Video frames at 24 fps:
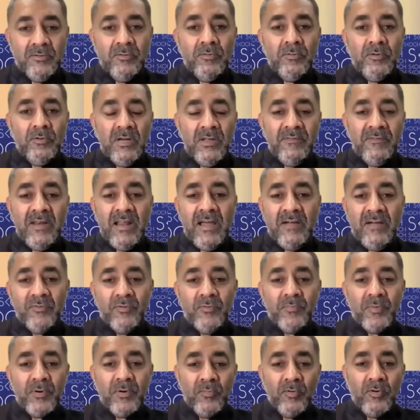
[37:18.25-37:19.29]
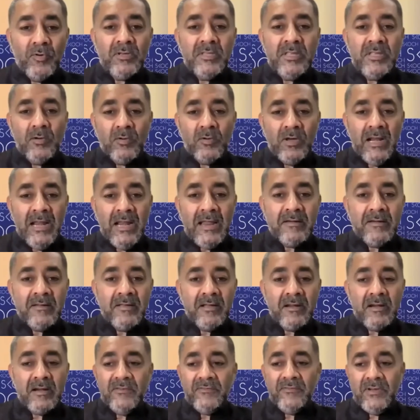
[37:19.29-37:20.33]
You only will have to promote the local
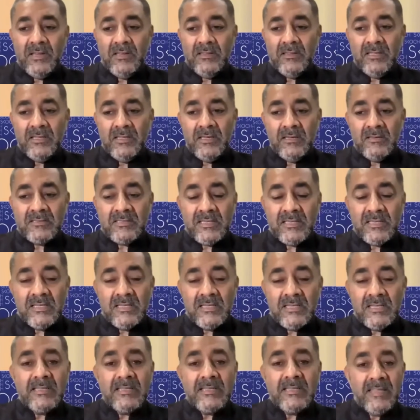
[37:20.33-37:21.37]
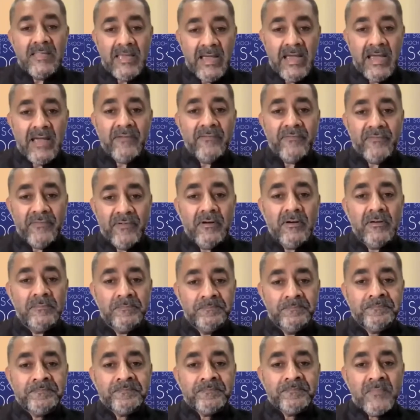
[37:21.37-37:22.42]
handicraft and the skills that they have
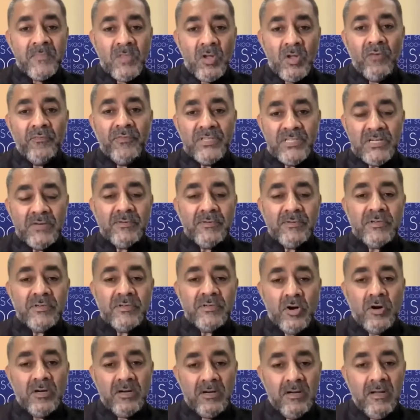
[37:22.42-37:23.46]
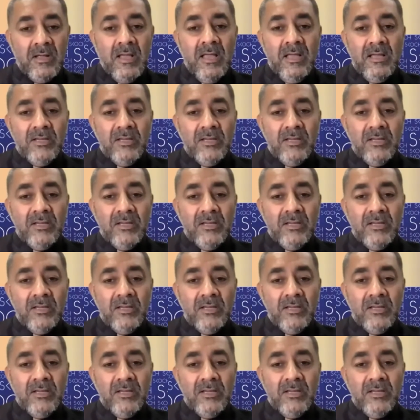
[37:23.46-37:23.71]
or whichever sort.